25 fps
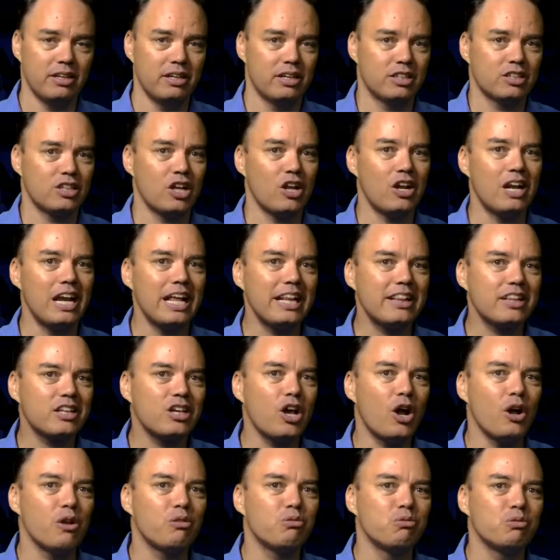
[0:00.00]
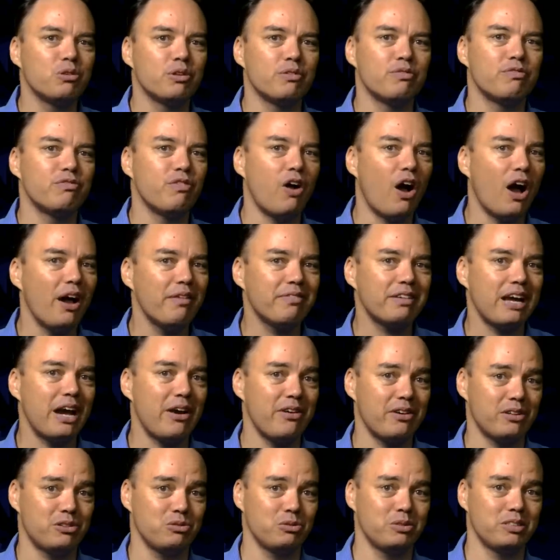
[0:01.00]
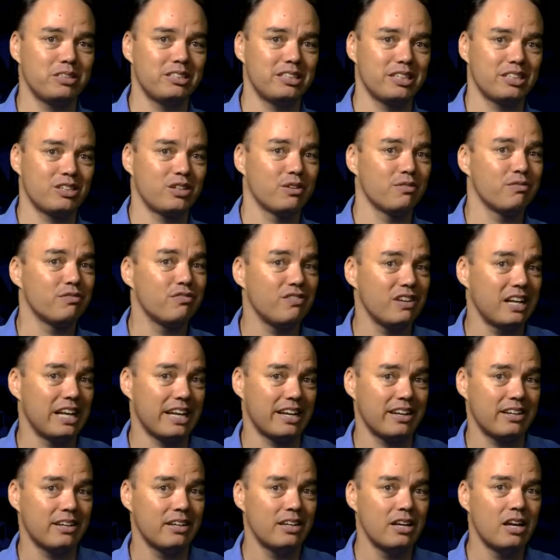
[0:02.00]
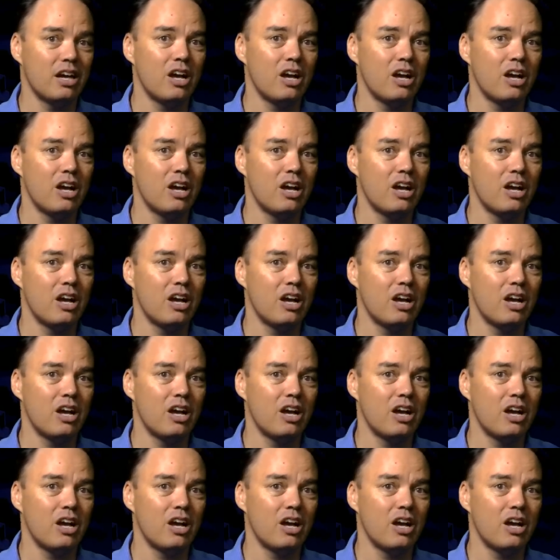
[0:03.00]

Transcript: So let's go through the five characteristics of FLIC,